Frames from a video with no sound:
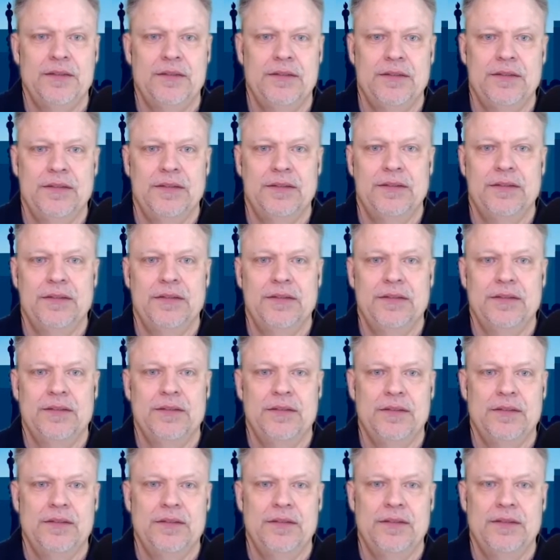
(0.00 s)

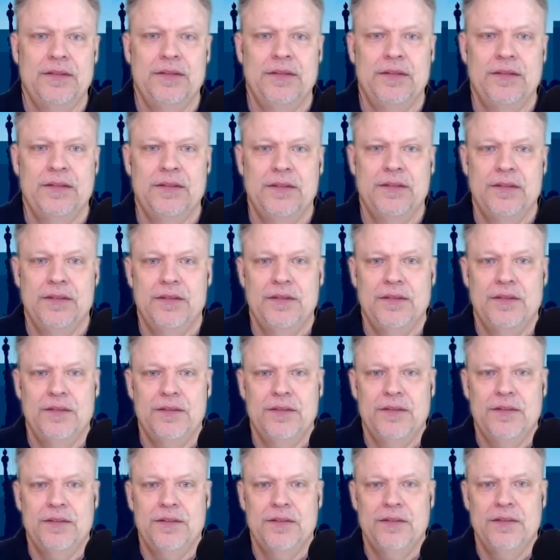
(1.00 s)

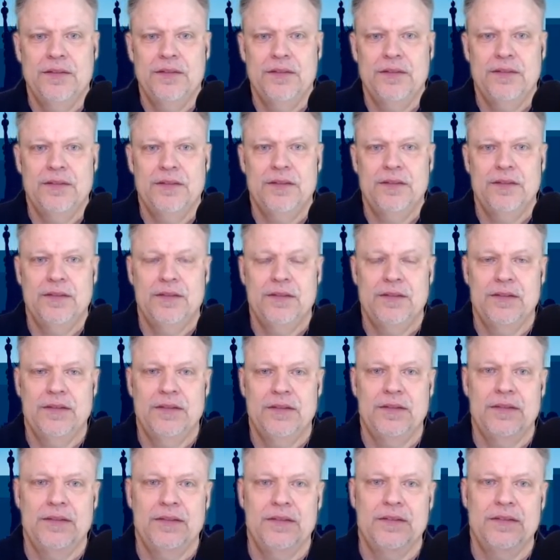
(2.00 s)

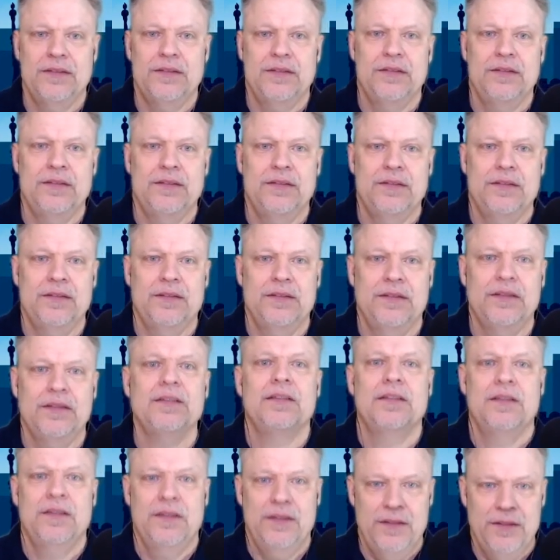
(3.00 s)

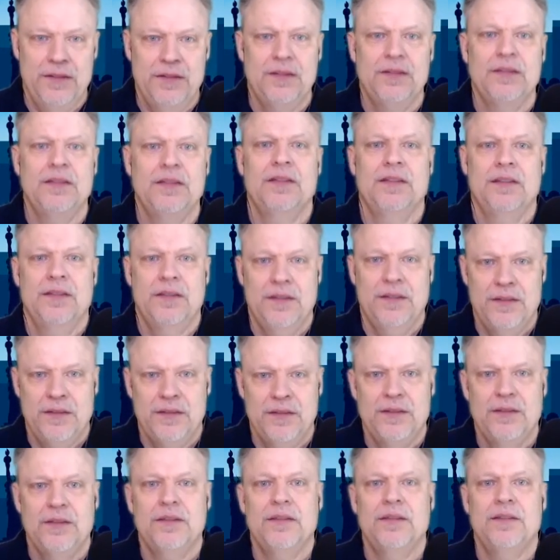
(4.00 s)

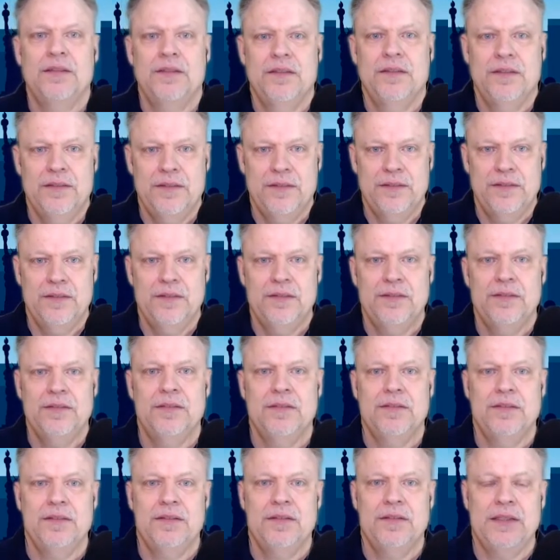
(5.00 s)

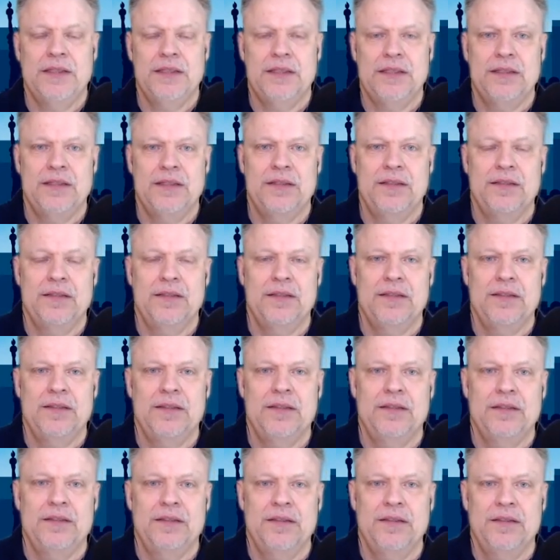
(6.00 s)

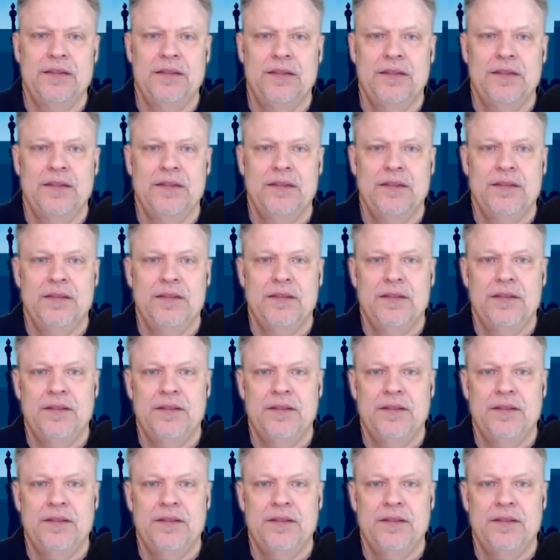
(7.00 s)
No words are spoken by the person on screen.